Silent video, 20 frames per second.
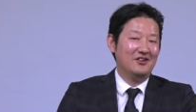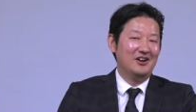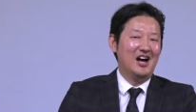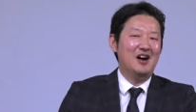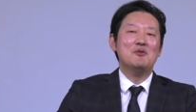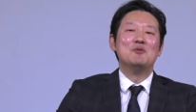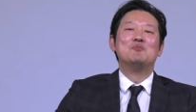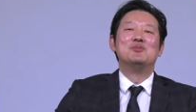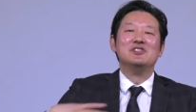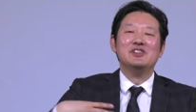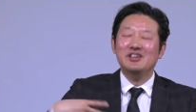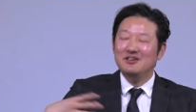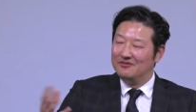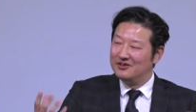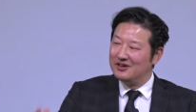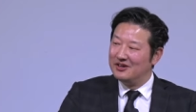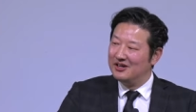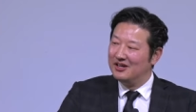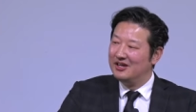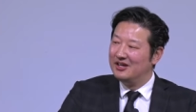I'm a believer.
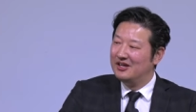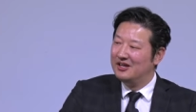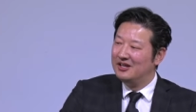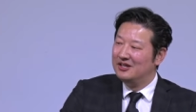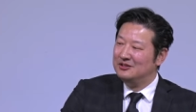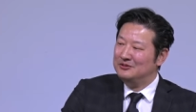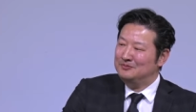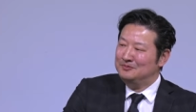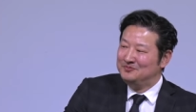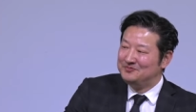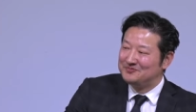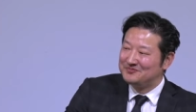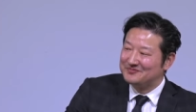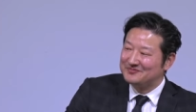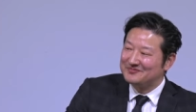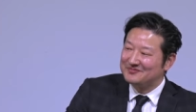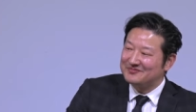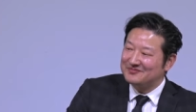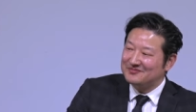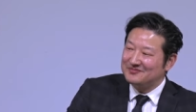Yeah.
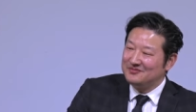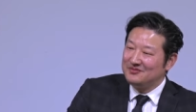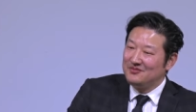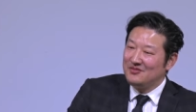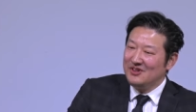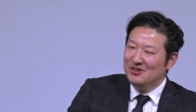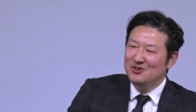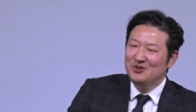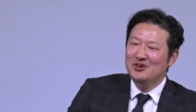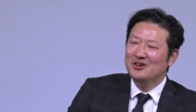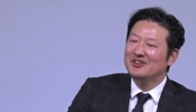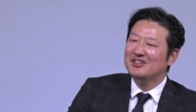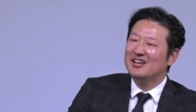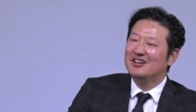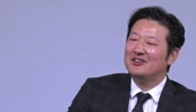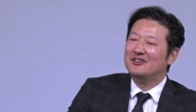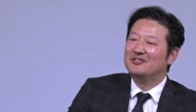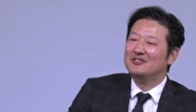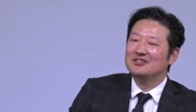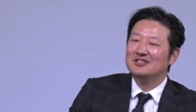You hear that
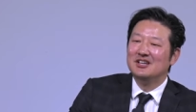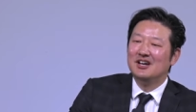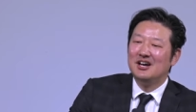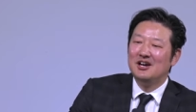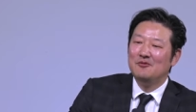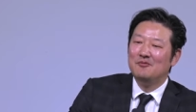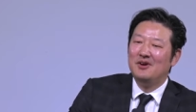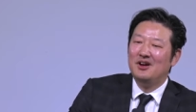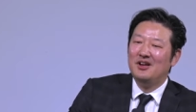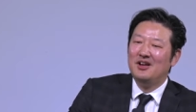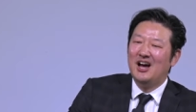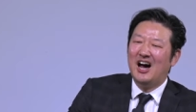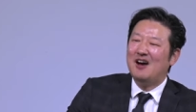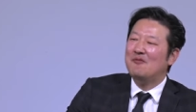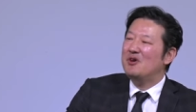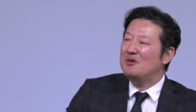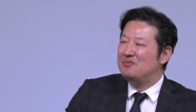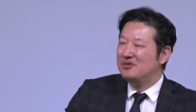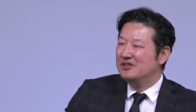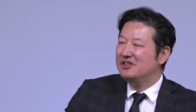all the time. I'm
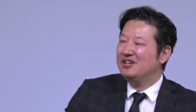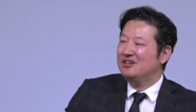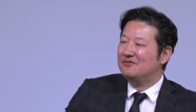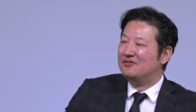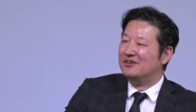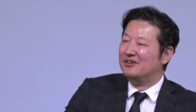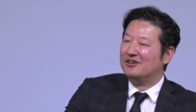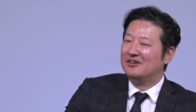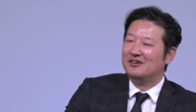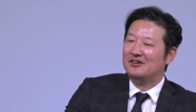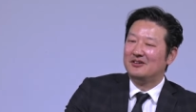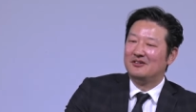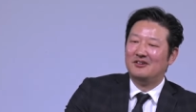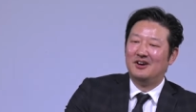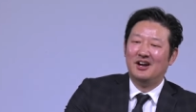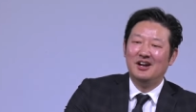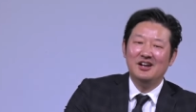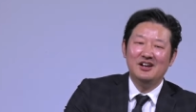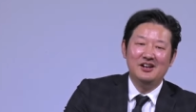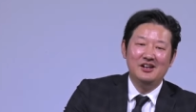a believer,
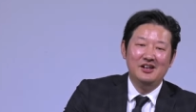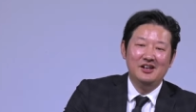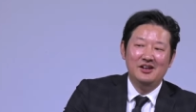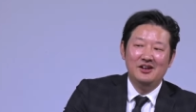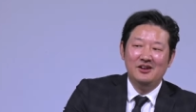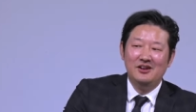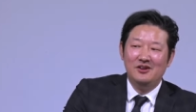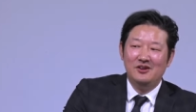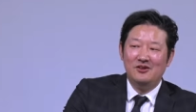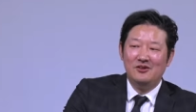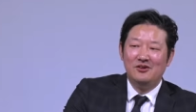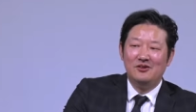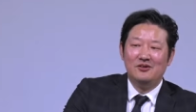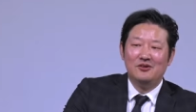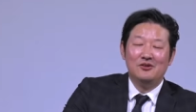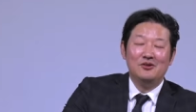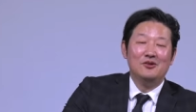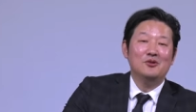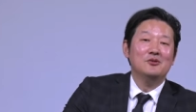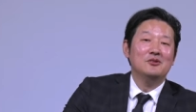right? Sure.
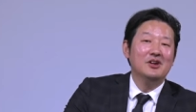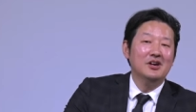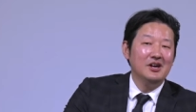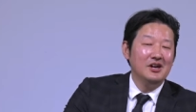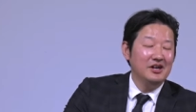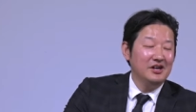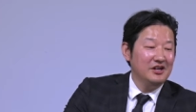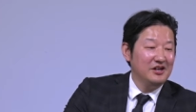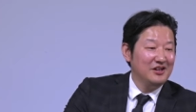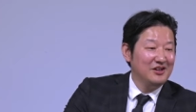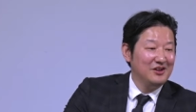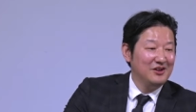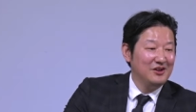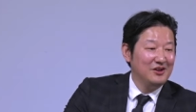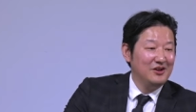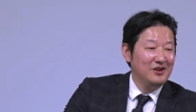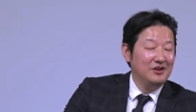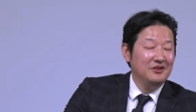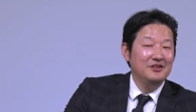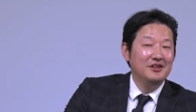Okay.
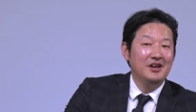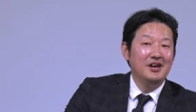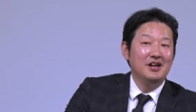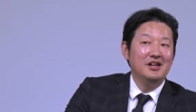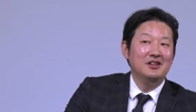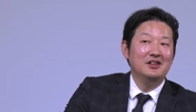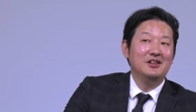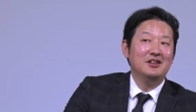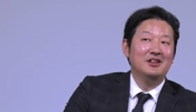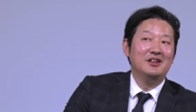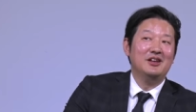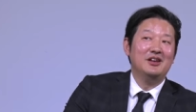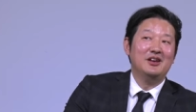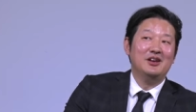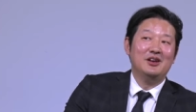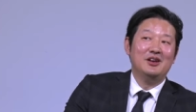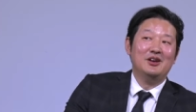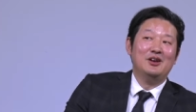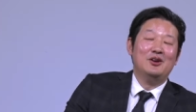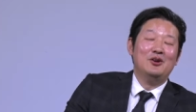Then
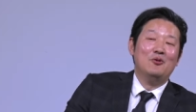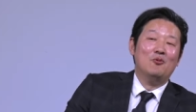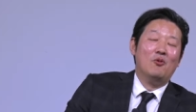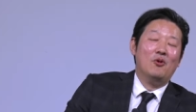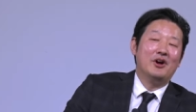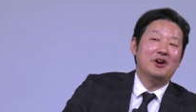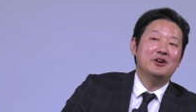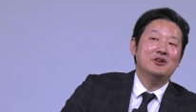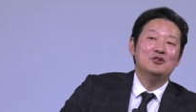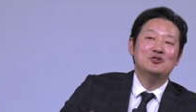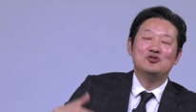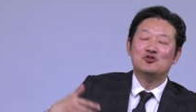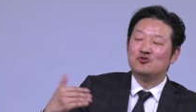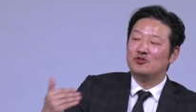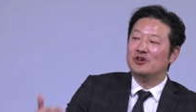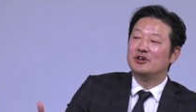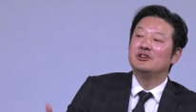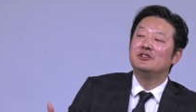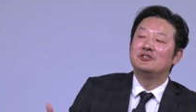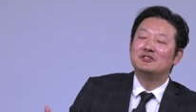what are you
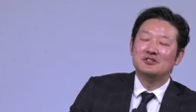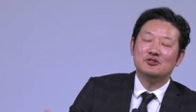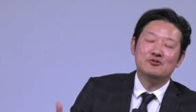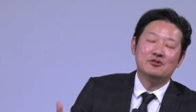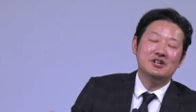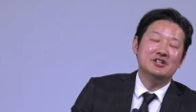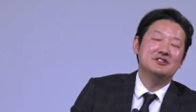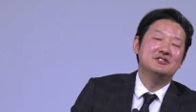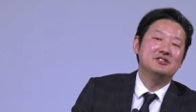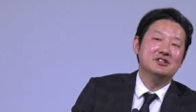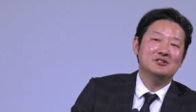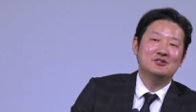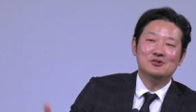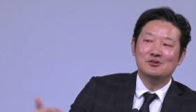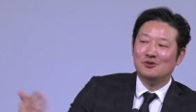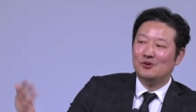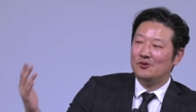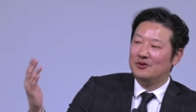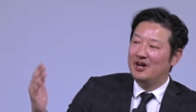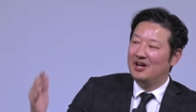try- trusting to
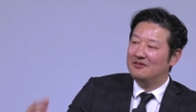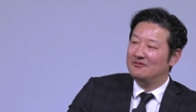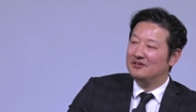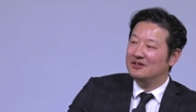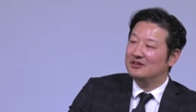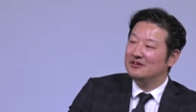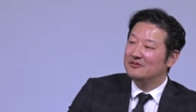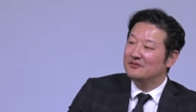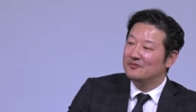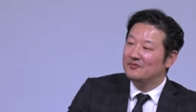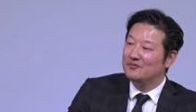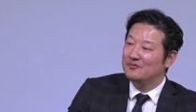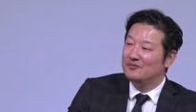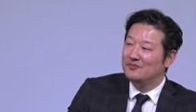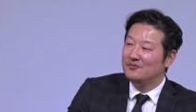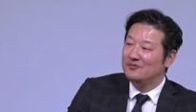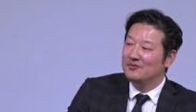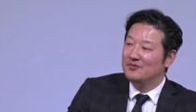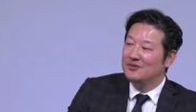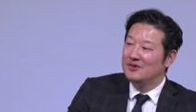go to heaven?
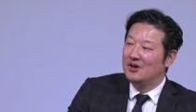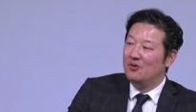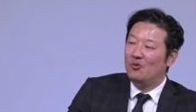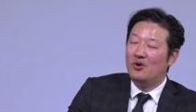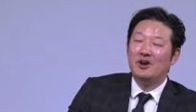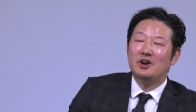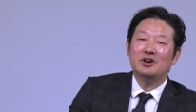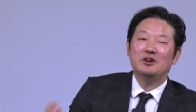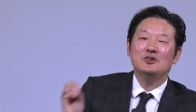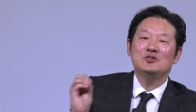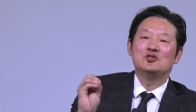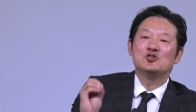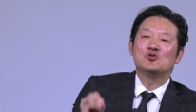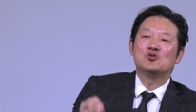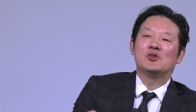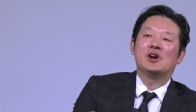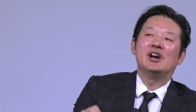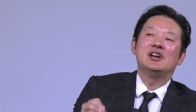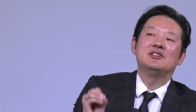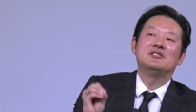What are you
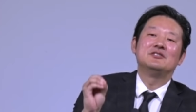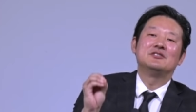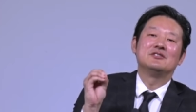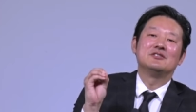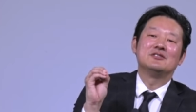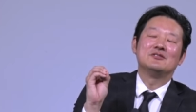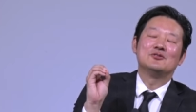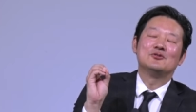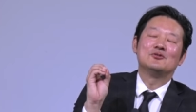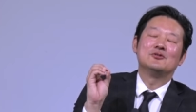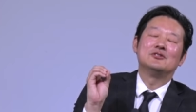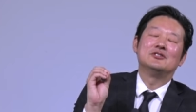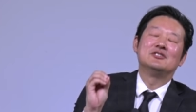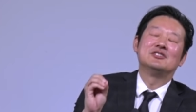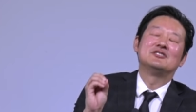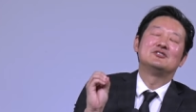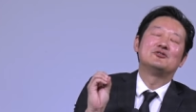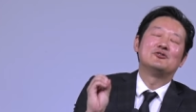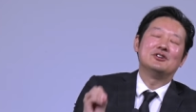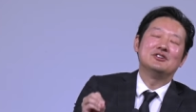trying tr-
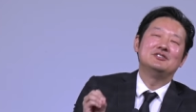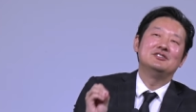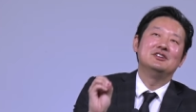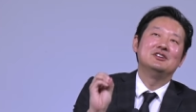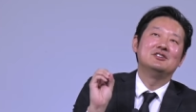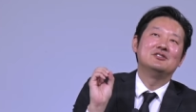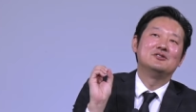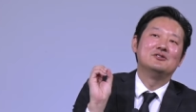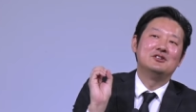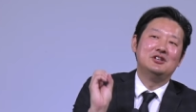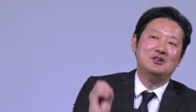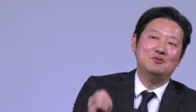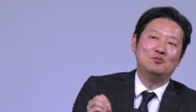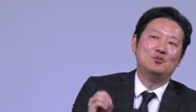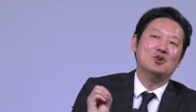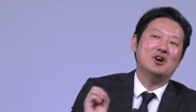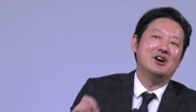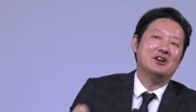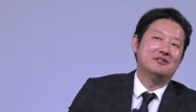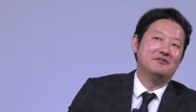trusting to keep you
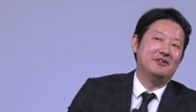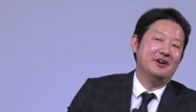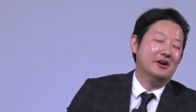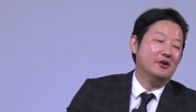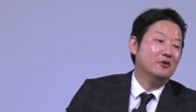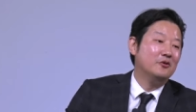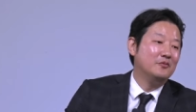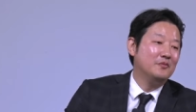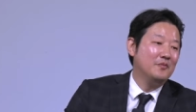out of hell?